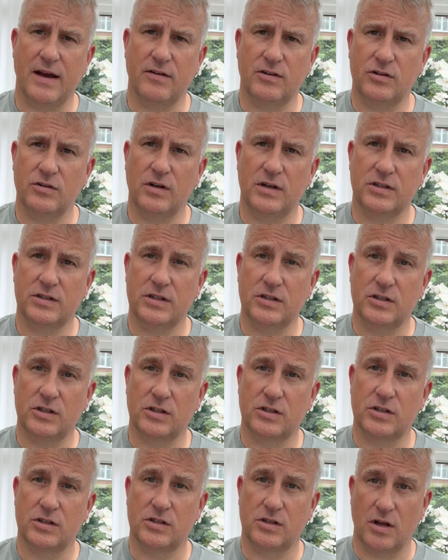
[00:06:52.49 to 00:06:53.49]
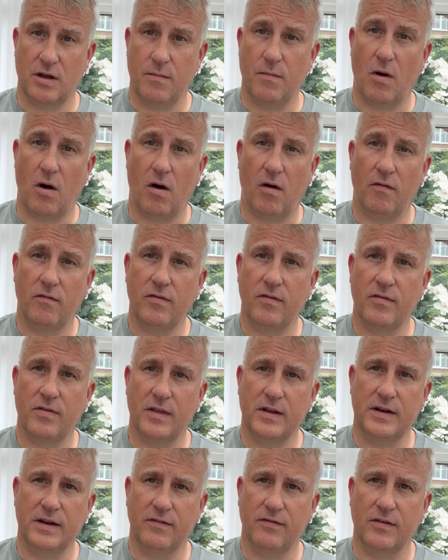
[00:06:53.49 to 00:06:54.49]
you're listening to some of the
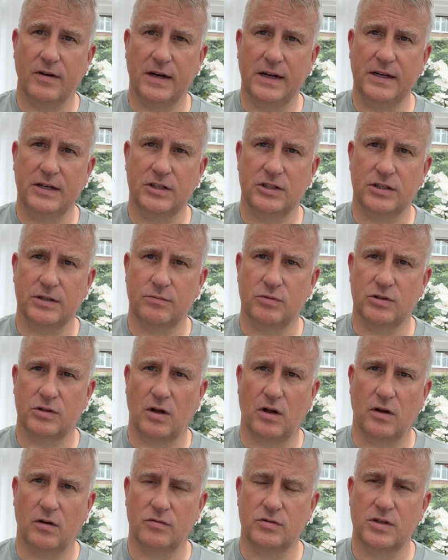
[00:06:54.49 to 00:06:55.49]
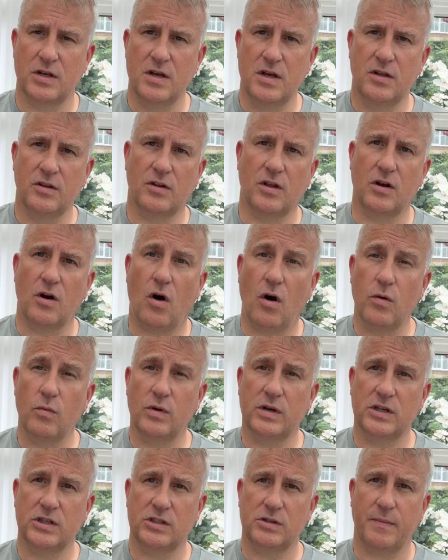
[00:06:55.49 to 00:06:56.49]
different leadership styles that I
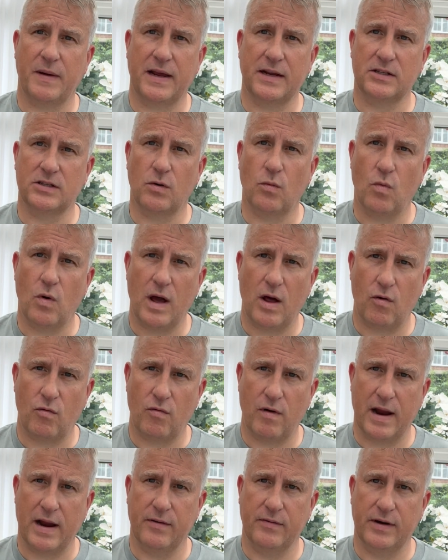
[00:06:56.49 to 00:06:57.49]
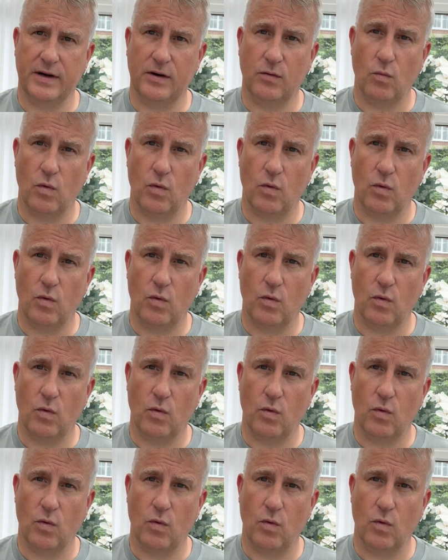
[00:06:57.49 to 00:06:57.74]
would expect a well-rounded,